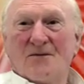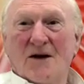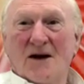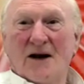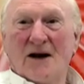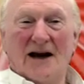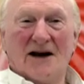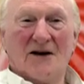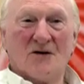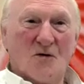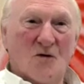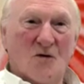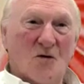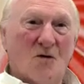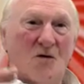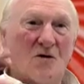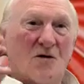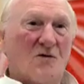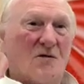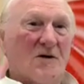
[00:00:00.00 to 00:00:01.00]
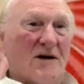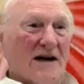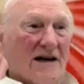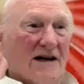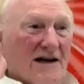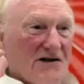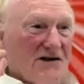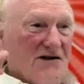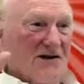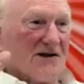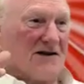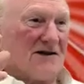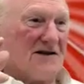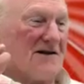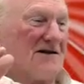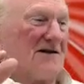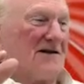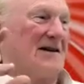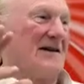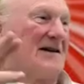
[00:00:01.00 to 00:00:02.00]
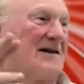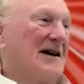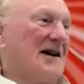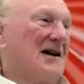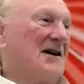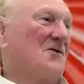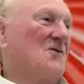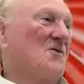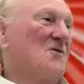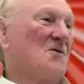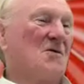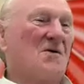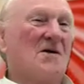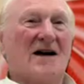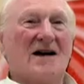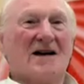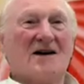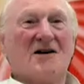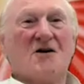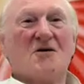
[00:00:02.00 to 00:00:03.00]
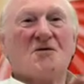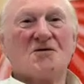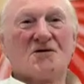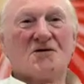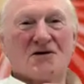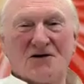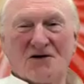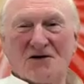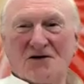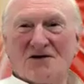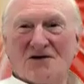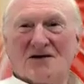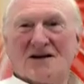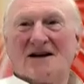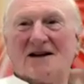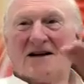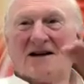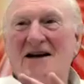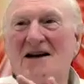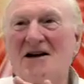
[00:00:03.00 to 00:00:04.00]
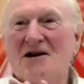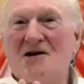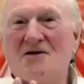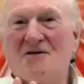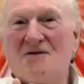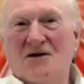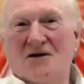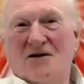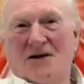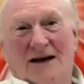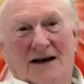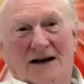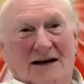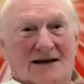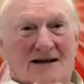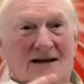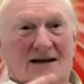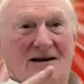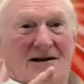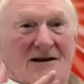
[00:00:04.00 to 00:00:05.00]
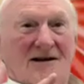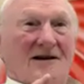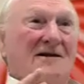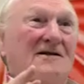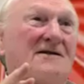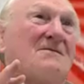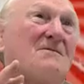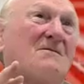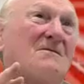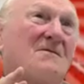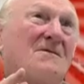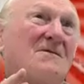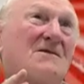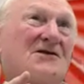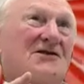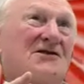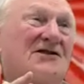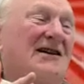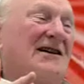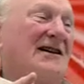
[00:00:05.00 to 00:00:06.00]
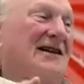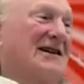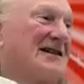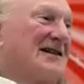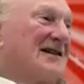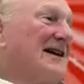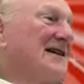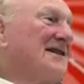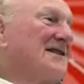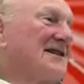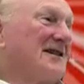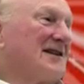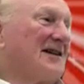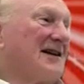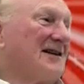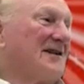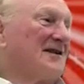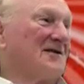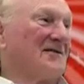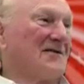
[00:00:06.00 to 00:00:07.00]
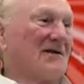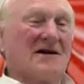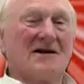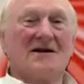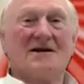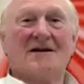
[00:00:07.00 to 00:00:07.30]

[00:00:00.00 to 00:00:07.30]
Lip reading: and all the religions and all their cultures and everything is there, zillion tons and tons of it.